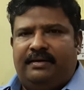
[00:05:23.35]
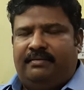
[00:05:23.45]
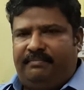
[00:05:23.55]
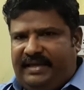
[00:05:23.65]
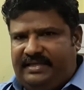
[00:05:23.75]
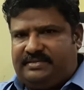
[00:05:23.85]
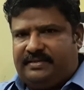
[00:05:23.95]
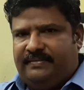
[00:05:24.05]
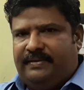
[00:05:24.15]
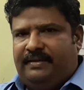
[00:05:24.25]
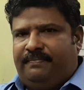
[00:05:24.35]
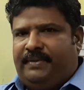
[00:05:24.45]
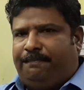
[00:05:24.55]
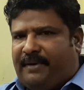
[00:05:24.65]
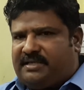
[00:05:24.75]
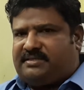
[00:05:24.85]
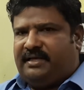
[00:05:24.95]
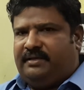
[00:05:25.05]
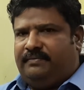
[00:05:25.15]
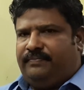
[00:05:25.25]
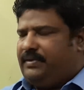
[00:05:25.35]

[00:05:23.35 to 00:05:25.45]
means the person